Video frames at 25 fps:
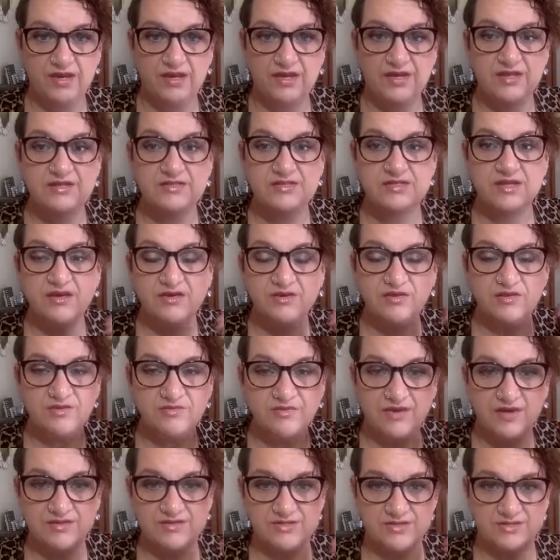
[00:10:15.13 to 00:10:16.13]
until
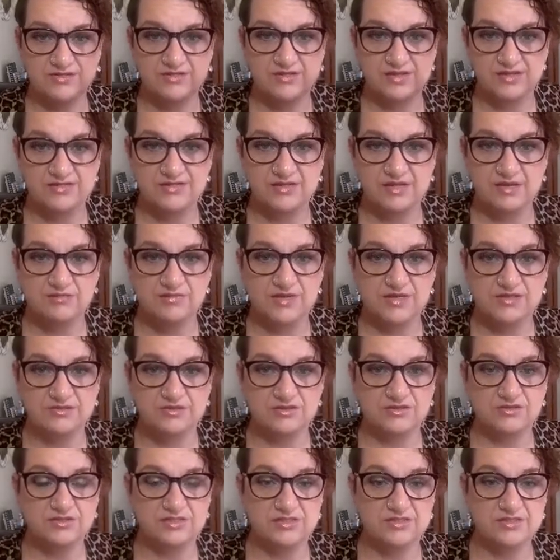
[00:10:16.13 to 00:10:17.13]
you've exercised that
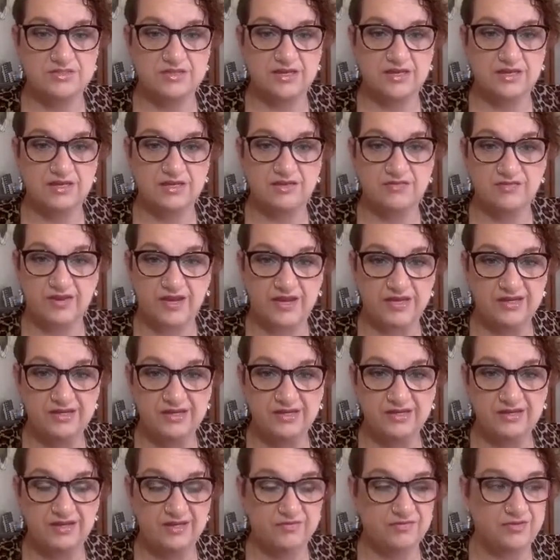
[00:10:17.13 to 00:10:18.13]
muscle. Just like if
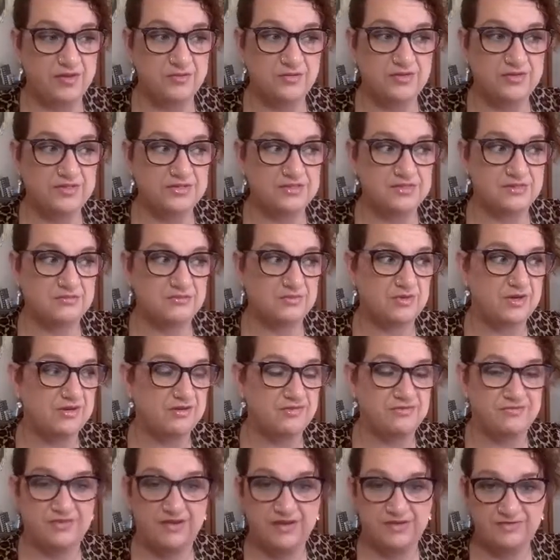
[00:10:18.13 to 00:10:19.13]
I wanted to run
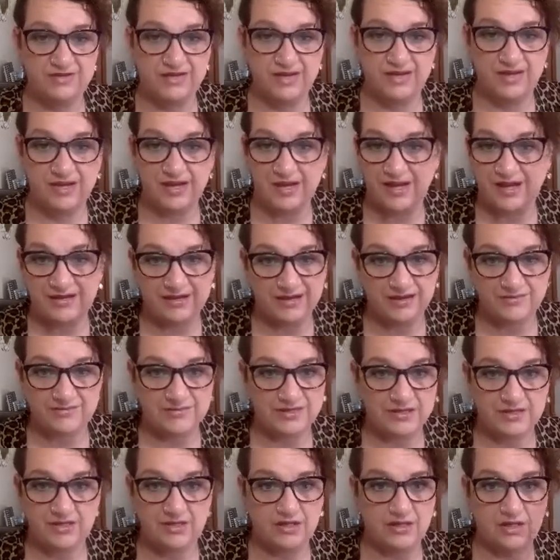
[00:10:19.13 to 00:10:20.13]
a 5K, I'd have
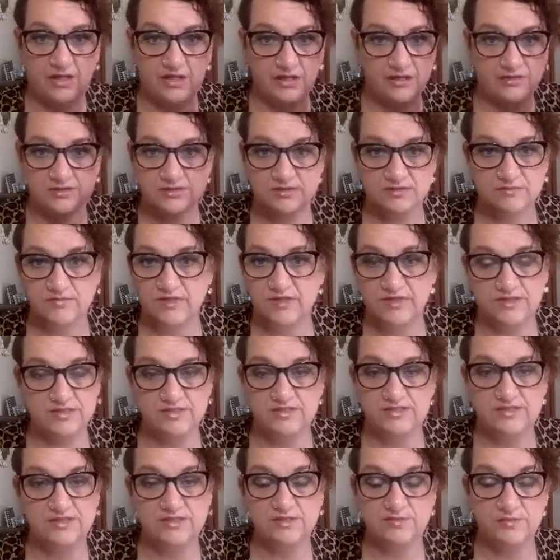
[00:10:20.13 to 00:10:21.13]
to hire somebody
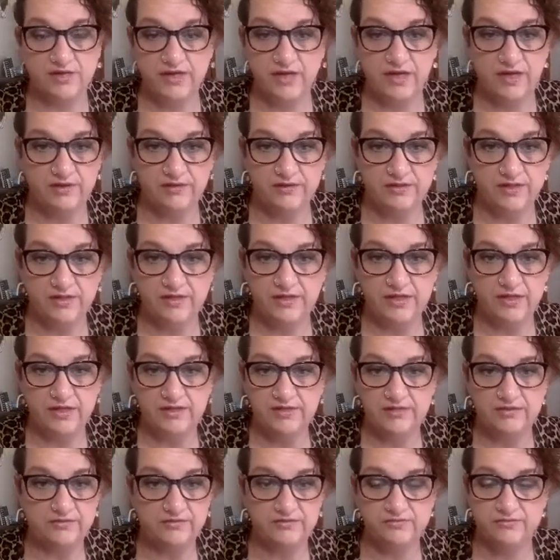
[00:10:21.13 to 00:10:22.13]
to teach me how. Like, I
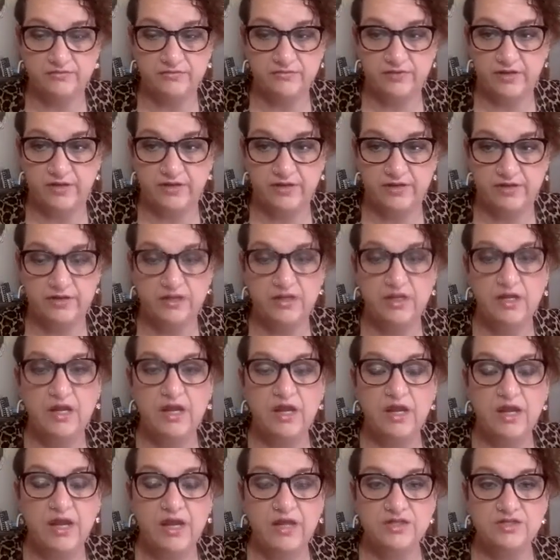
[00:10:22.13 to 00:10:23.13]
don't run.
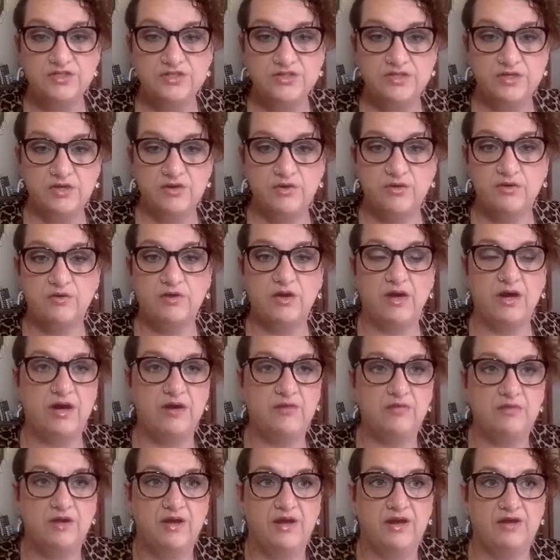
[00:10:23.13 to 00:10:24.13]
And so
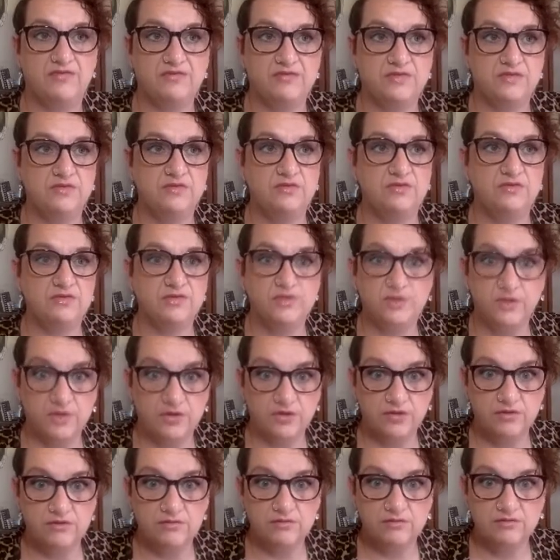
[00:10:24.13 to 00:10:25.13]
I would have to
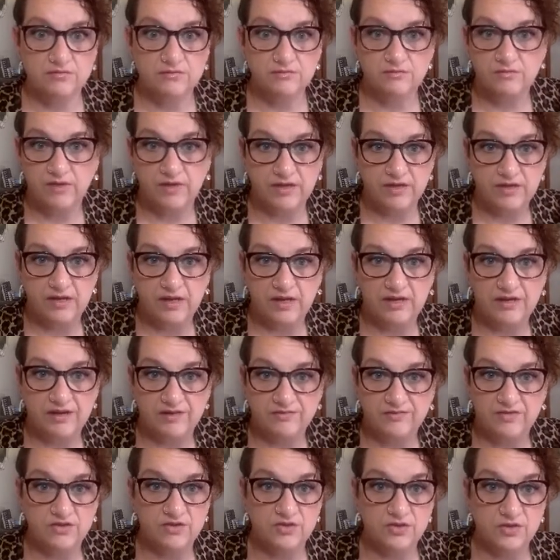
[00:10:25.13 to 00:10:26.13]
learn, right? I'd
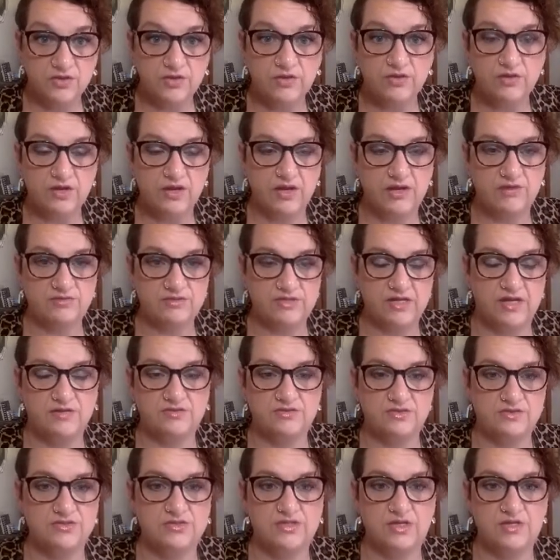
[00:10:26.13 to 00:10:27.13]
have to learn how to
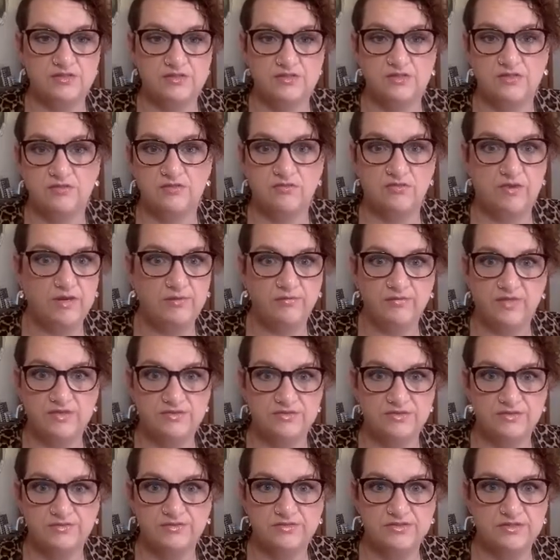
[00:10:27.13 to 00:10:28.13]
exercise the right
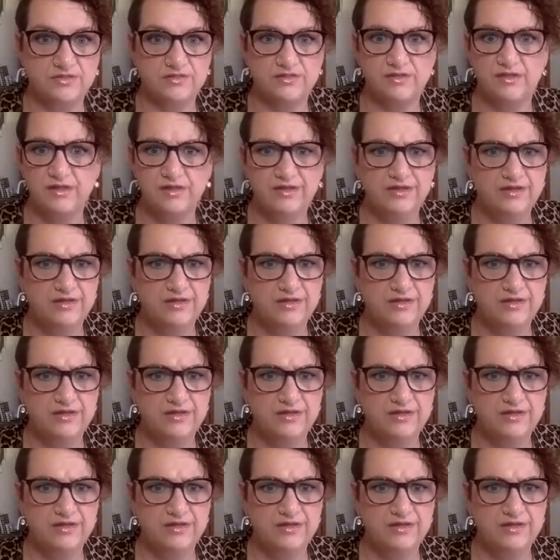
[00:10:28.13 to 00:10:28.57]
muscles and